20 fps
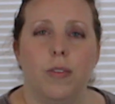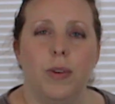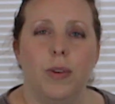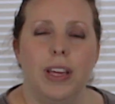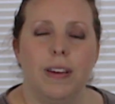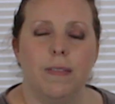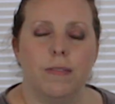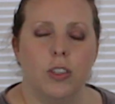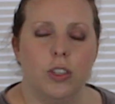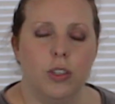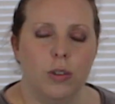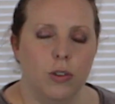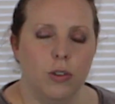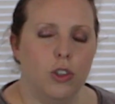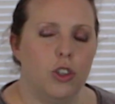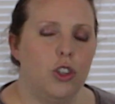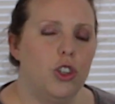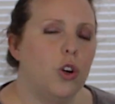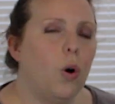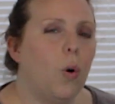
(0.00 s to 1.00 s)
can give
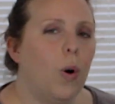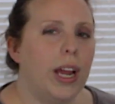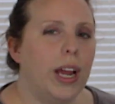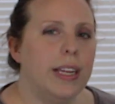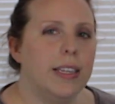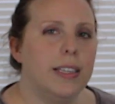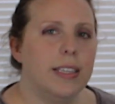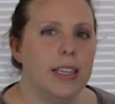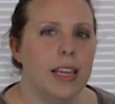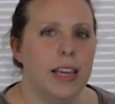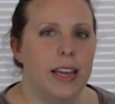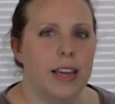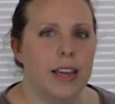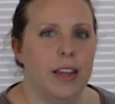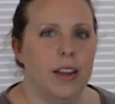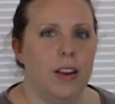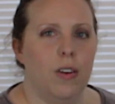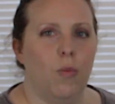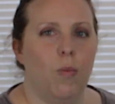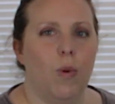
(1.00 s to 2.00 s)
students choice
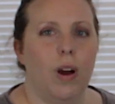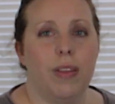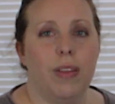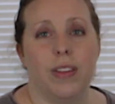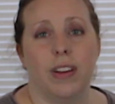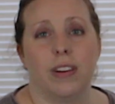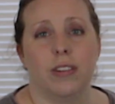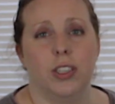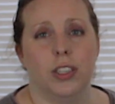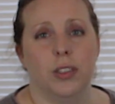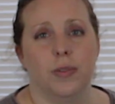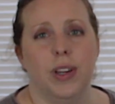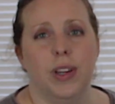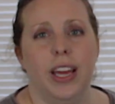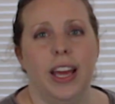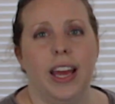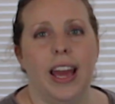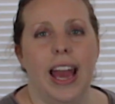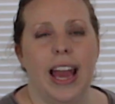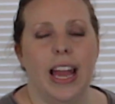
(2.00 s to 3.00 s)
in what they're
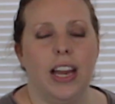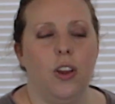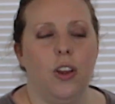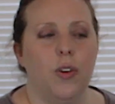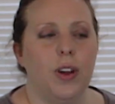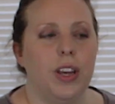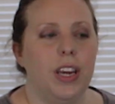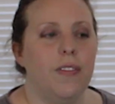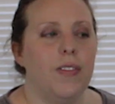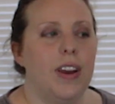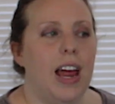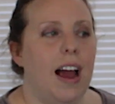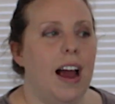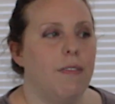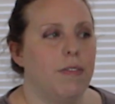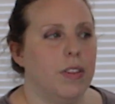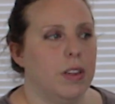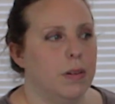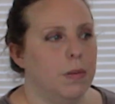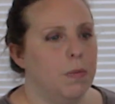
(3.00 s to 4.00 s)
doing and you can even
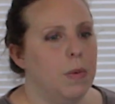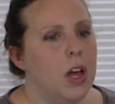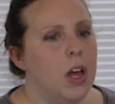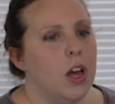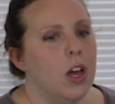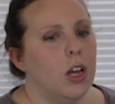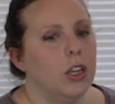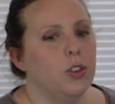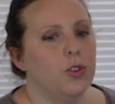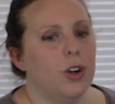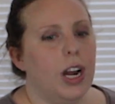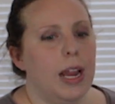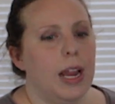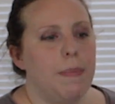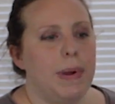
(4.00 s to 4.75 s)
have them try